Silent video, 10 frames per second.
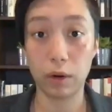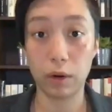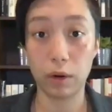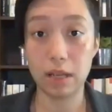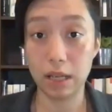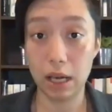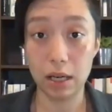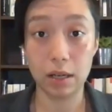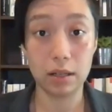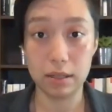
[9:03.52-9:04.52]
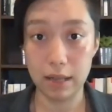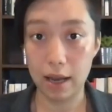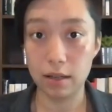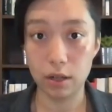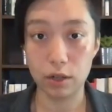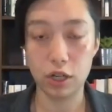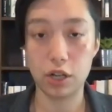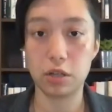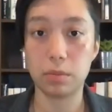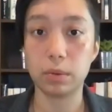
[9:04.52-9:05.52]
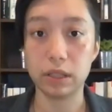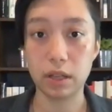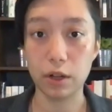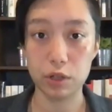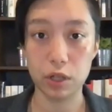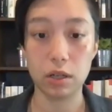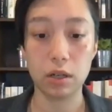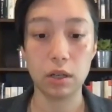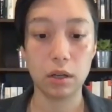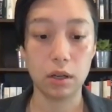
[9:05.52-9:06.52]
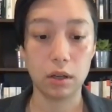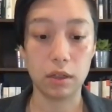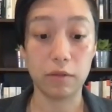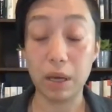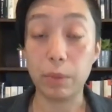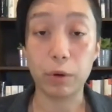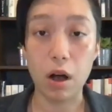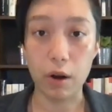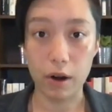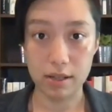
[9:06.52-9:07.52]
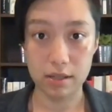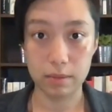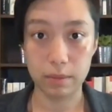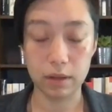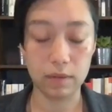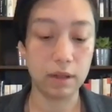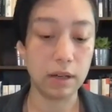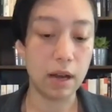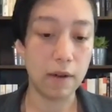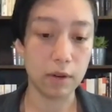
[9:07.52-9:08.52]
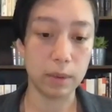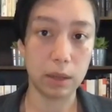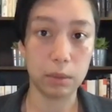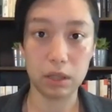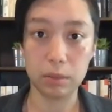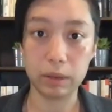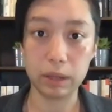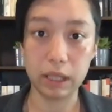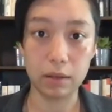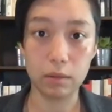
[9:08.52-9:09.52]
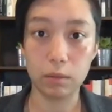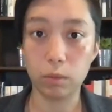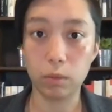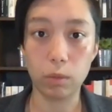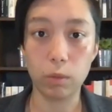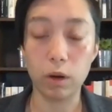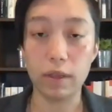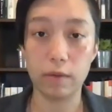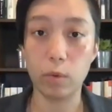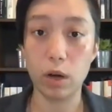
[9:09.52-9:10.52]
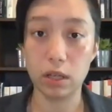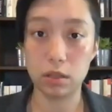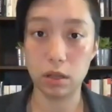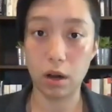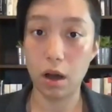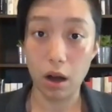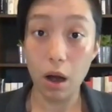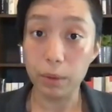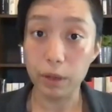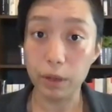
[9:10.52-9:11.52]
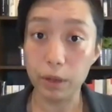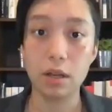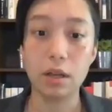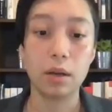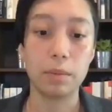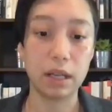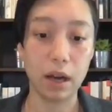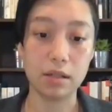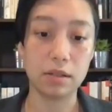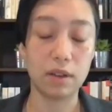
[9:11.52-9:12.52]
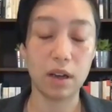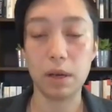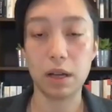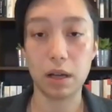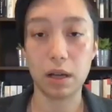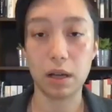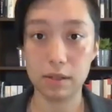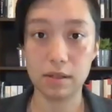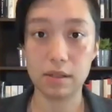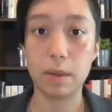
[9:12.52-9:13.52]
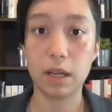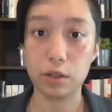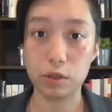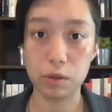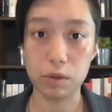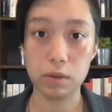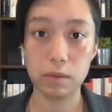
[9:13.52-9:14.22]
dedicated and intent on changing police culture, they've made progress, but they've never been able to complete what they've wanted to accomplish because of coming up against systemic issues.